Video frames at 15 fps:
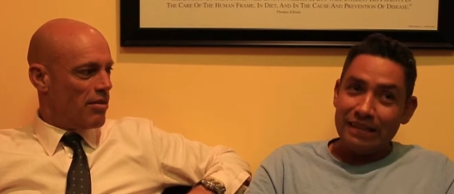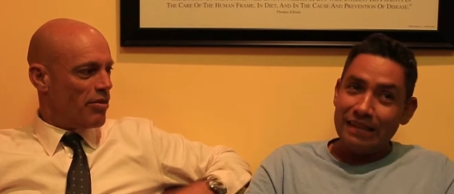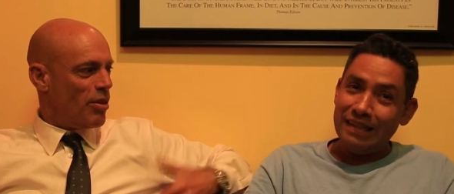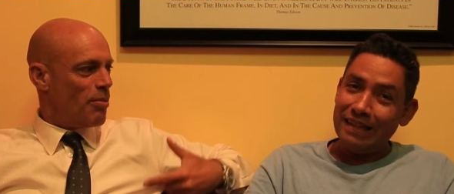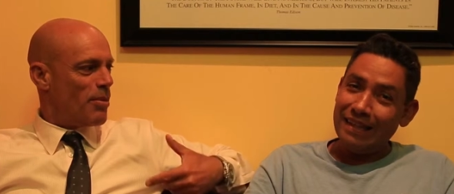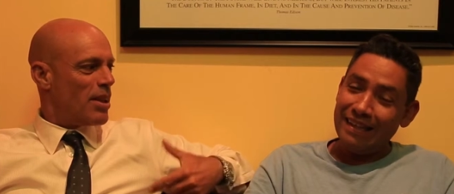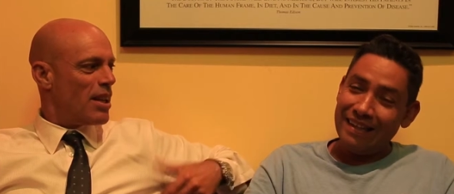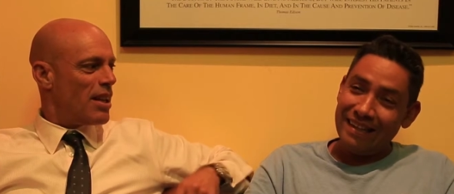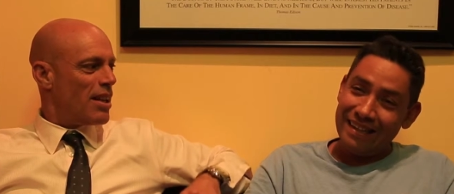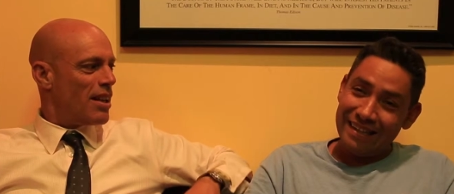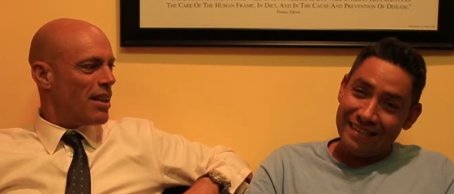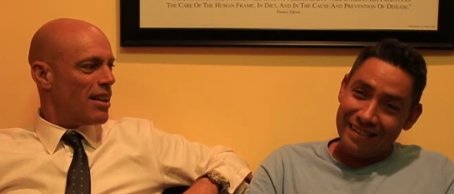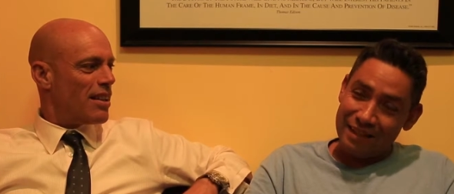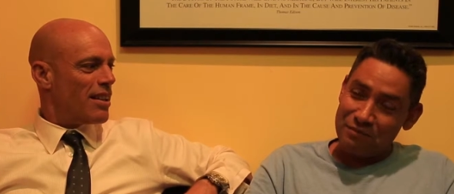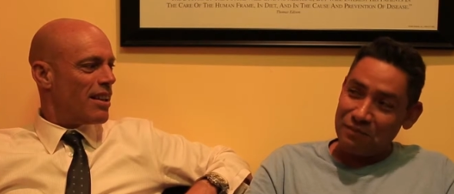Speaker 1: For,
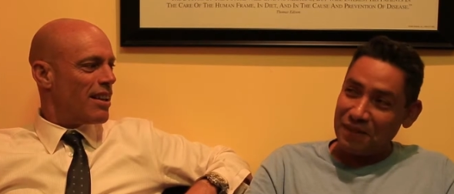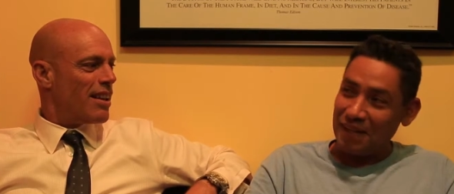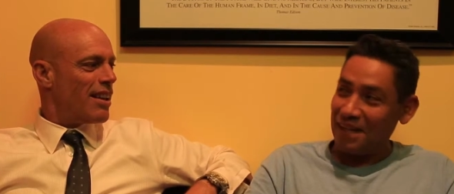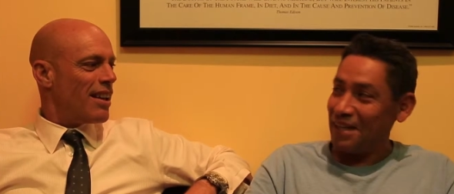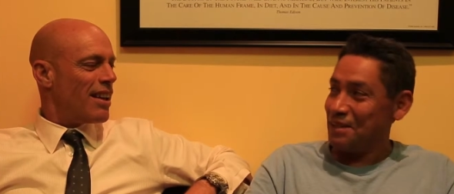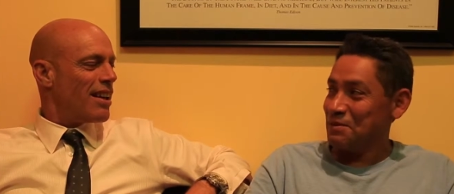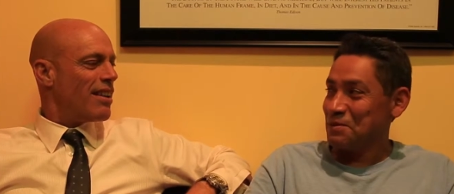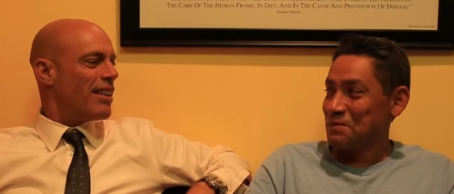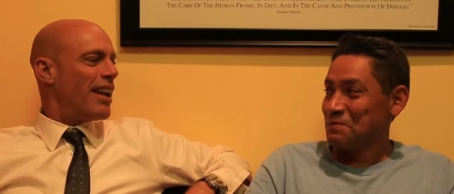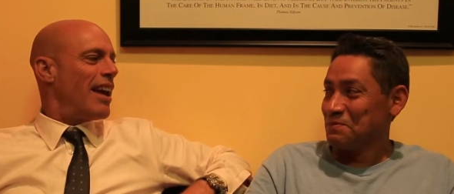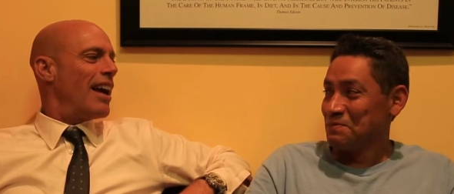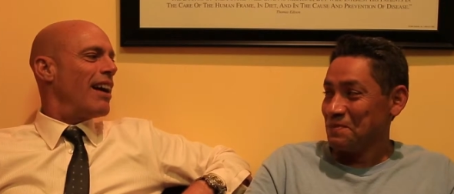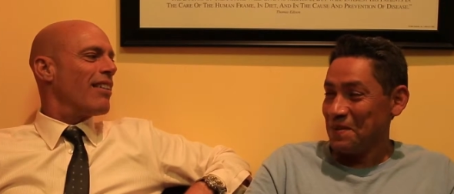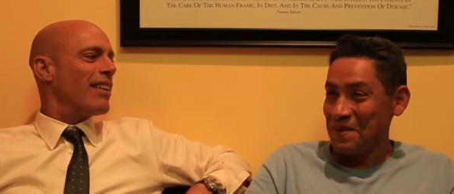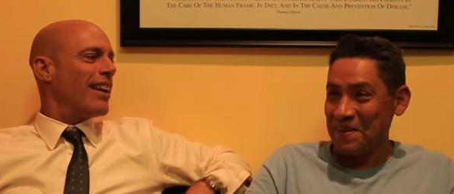yeah, sometimes. Yeah,